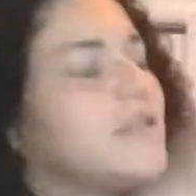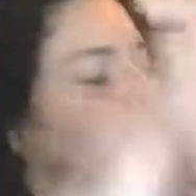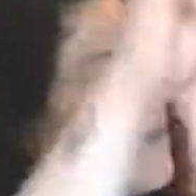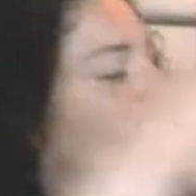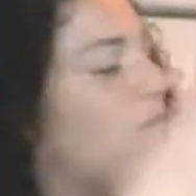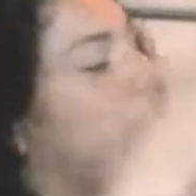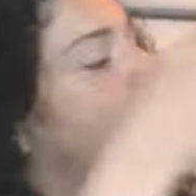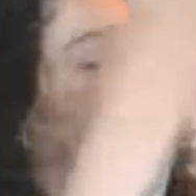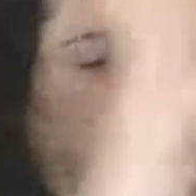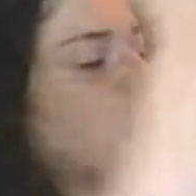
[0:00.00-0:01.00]
from the
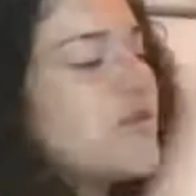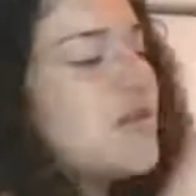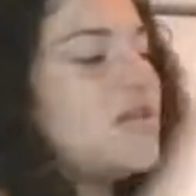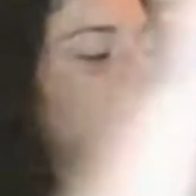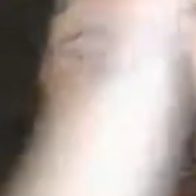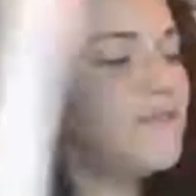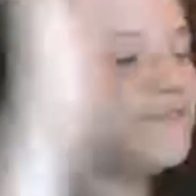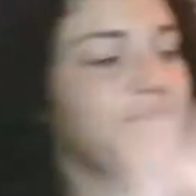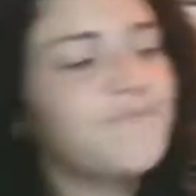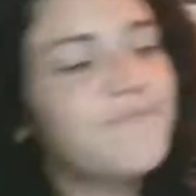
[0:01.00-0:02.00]
trees.
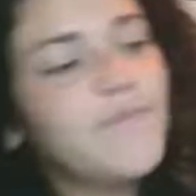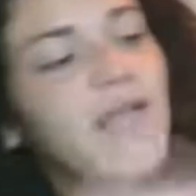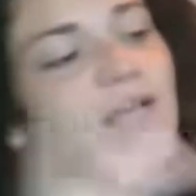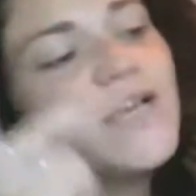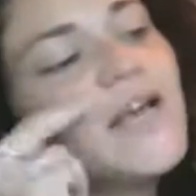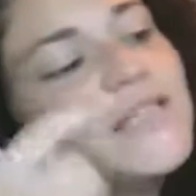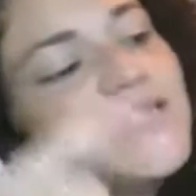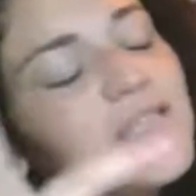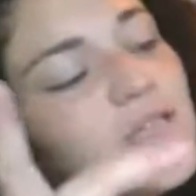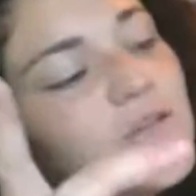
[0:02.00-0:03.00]
I see
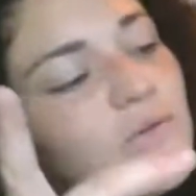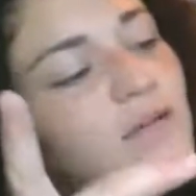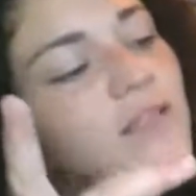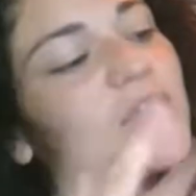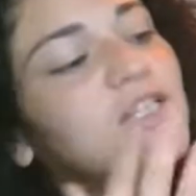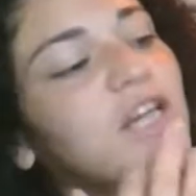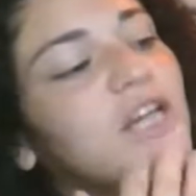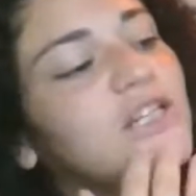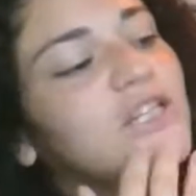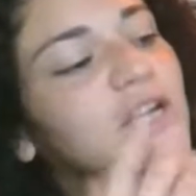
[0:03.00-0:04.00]
you in the
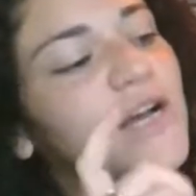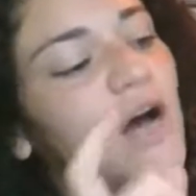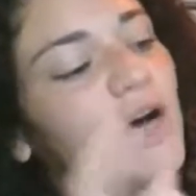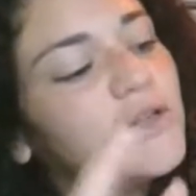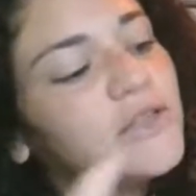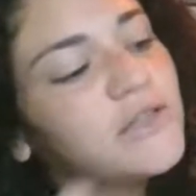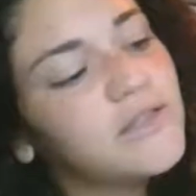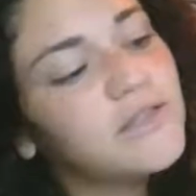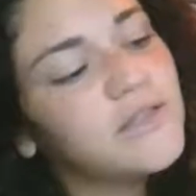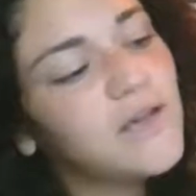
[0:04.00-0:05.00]
changing colors
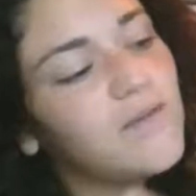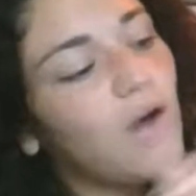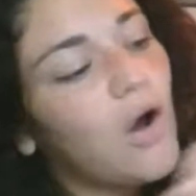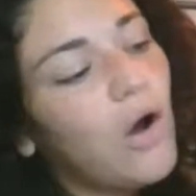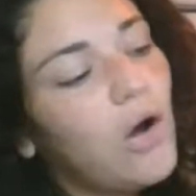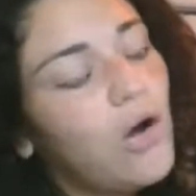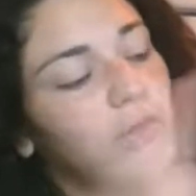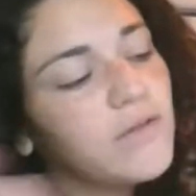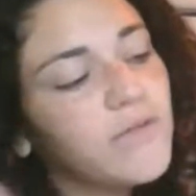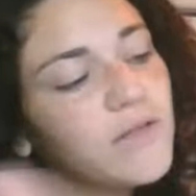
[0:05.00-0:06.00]
of all of the
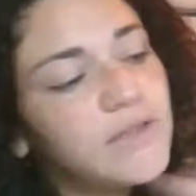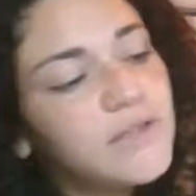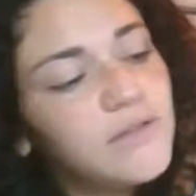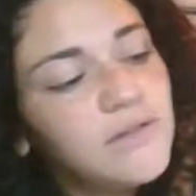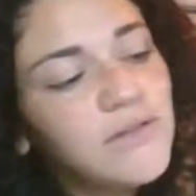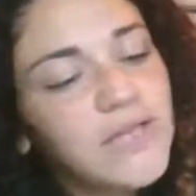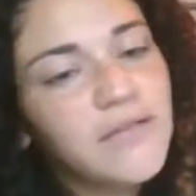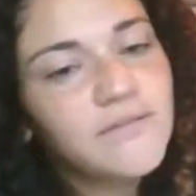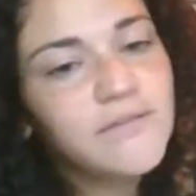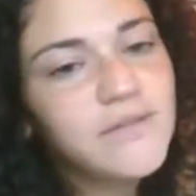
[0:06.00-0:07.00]
little leaves.